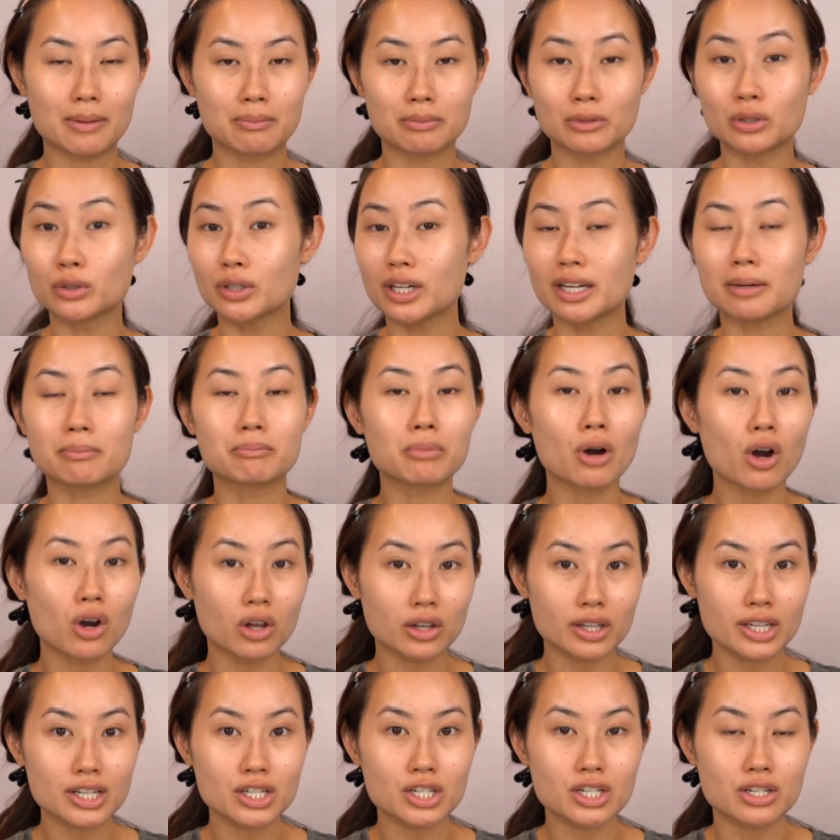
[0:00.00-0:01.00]
looking
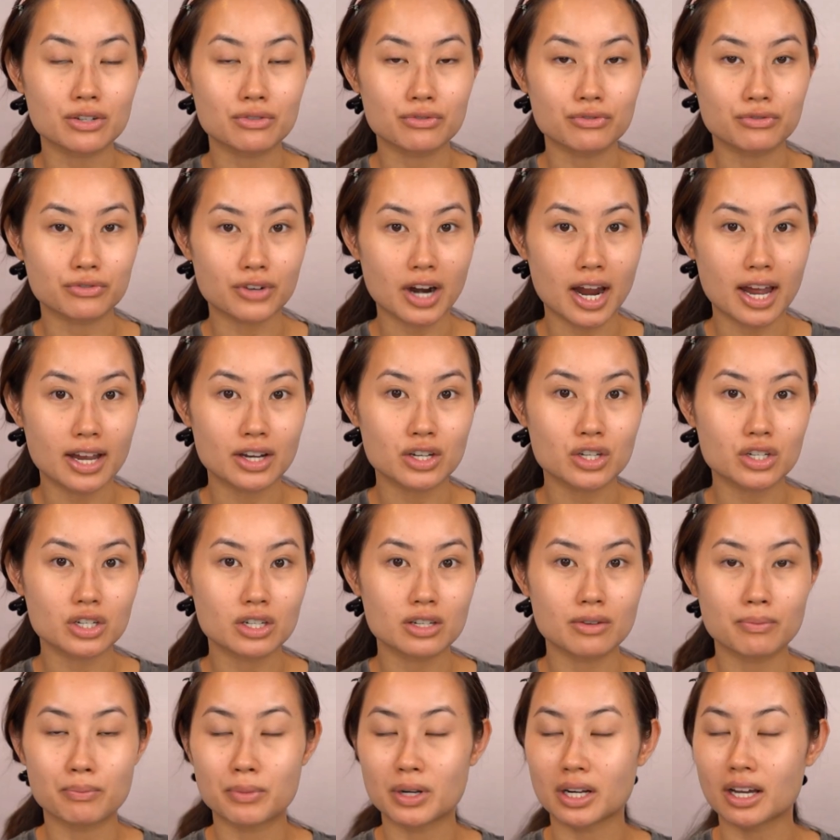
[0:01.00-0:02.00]
polished and fresh,
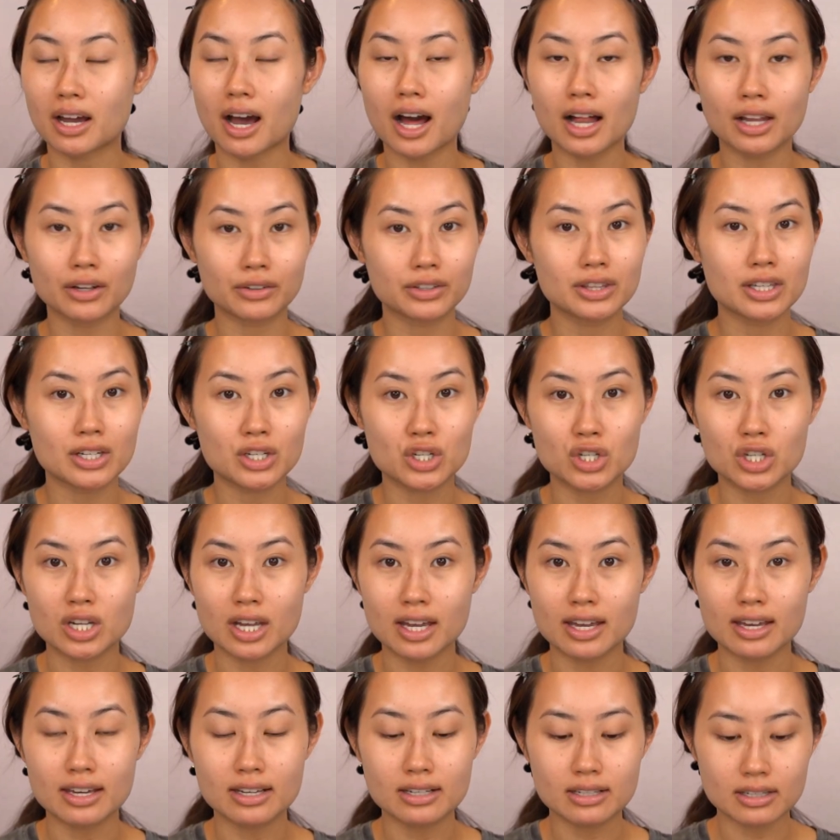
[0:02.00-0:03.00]
a bit of color in the
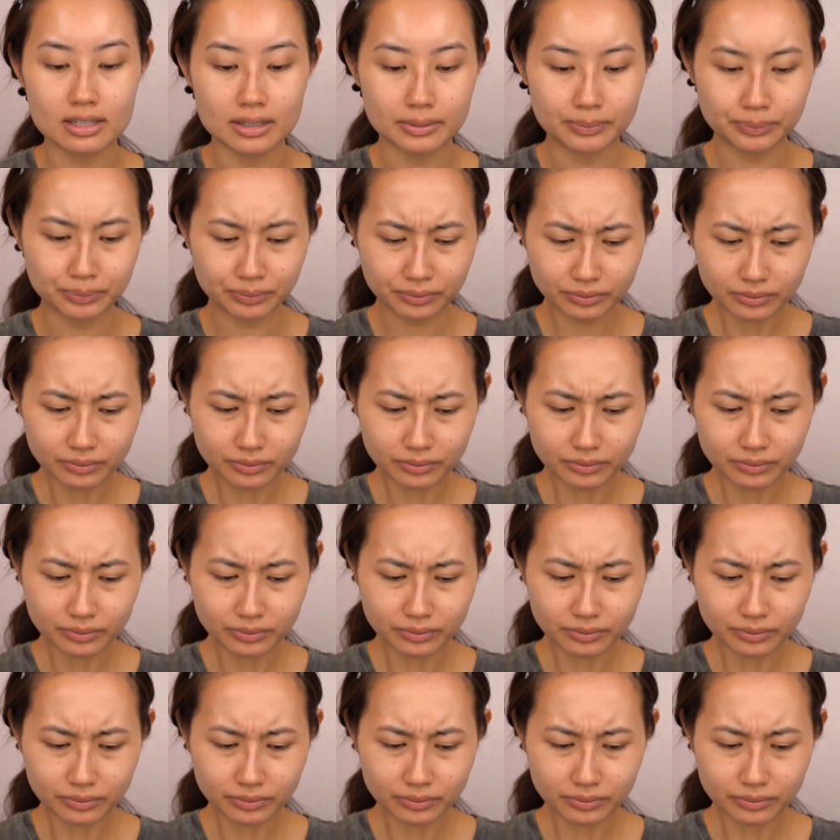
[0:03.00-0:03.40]
cheeks.